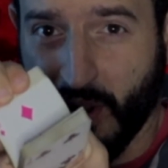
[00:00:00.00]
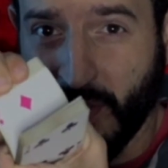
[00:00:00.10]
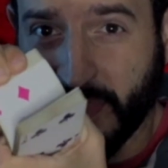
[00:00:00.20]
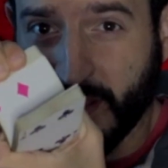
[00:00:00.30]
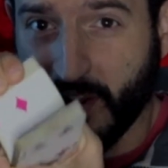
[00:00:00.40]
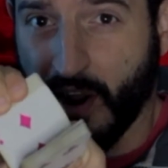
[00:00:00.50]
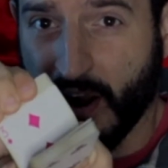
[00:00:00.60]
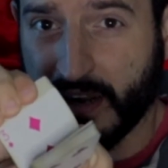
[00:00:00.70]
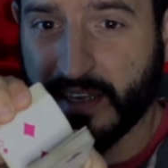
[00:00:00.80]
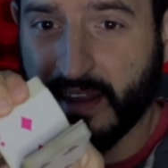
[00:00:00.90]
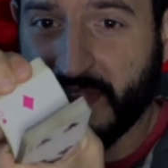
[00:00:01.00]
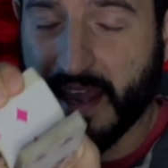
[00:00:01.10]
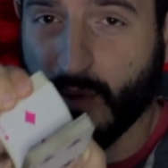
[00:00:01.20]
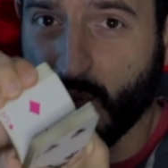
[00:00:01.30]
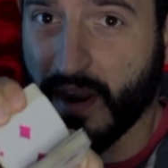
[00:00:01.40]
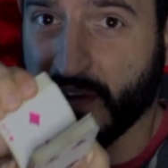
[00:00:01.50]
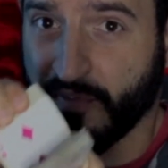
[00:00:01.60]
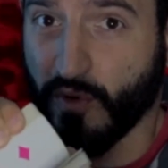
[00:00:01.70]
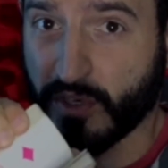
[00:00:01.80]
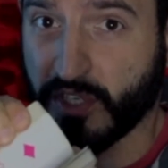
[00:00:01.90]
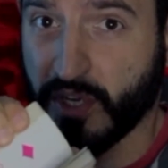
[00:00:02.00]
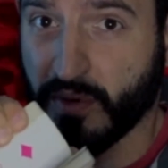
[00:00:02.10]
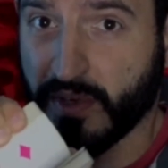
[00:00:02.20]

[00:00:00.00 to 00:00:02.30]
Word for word: on the card that I want to force you,